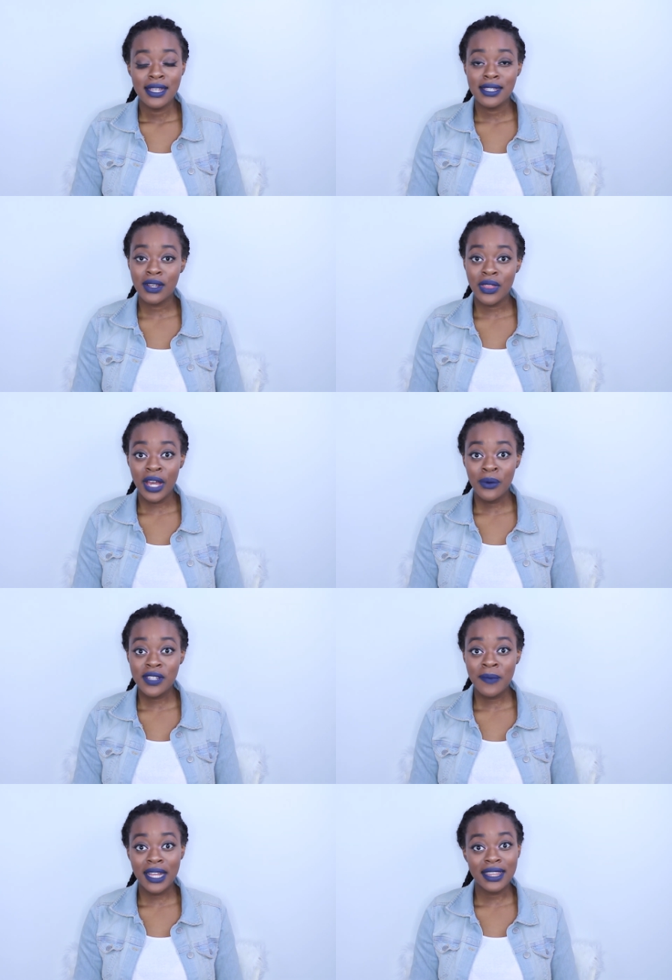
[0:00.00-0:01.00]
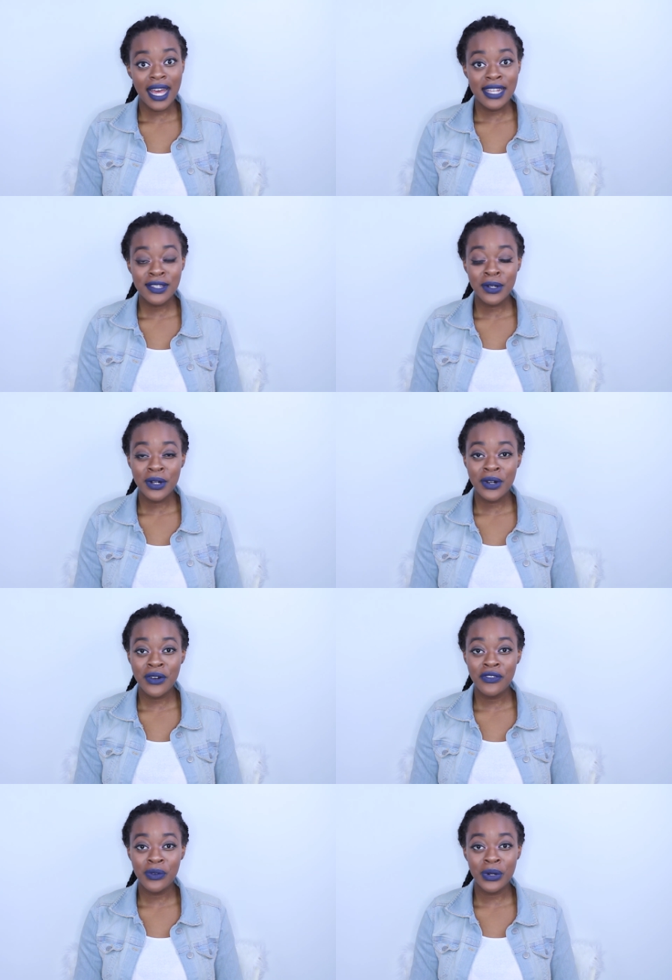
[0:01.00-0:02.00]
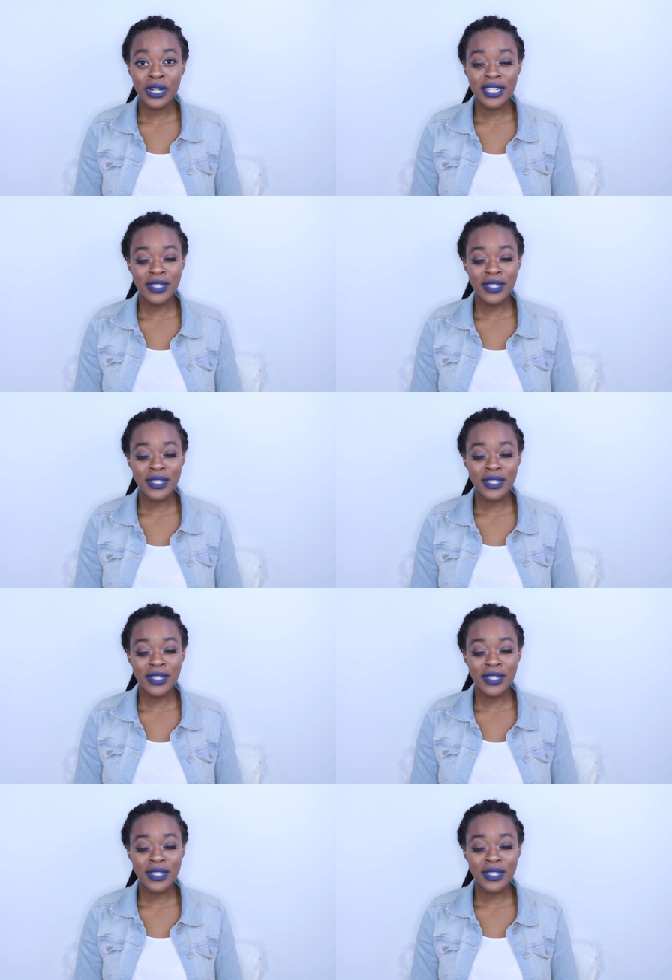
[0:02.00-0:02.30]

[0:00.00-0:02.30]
So that was my last goal for